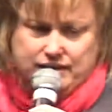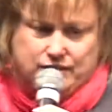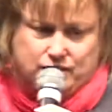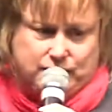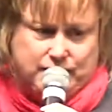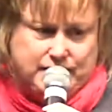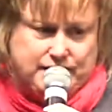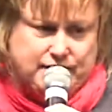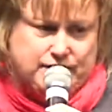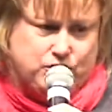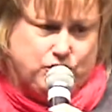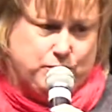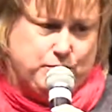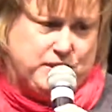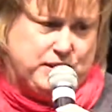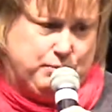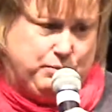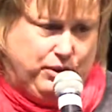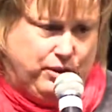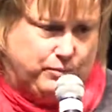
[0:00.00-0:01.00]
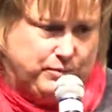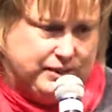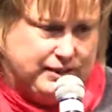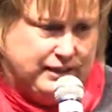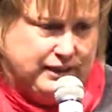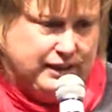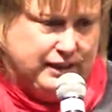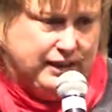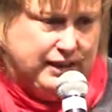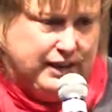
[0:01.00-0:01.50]
It always tops the pops
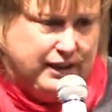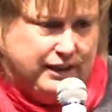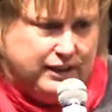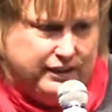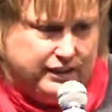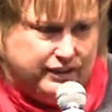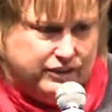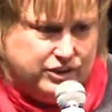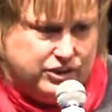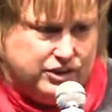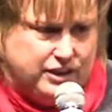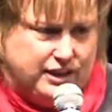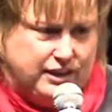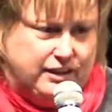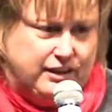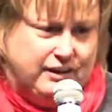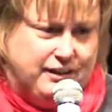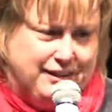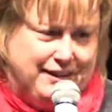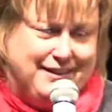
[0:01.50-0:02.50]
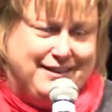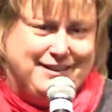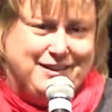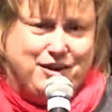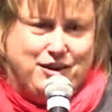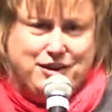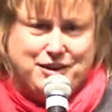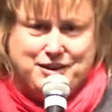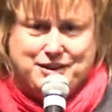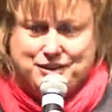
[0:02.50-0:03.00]
each year in the
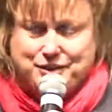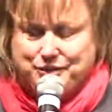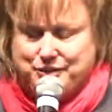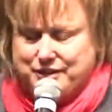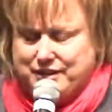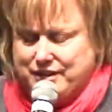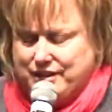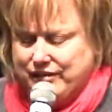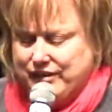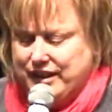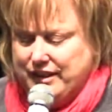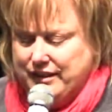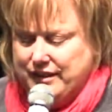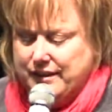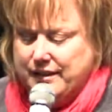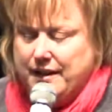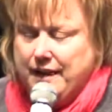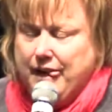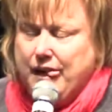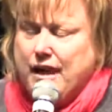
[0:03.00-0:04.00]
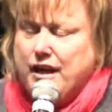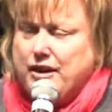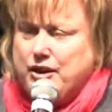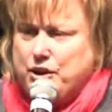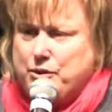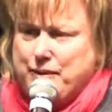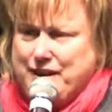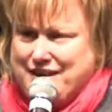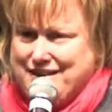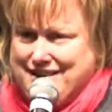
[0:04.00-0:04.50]
high school certificate.
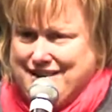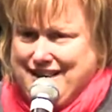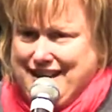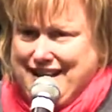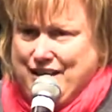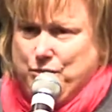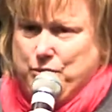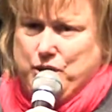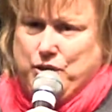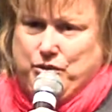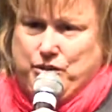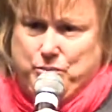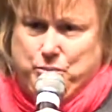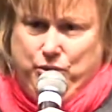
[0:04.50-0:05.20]
You undertake when you're in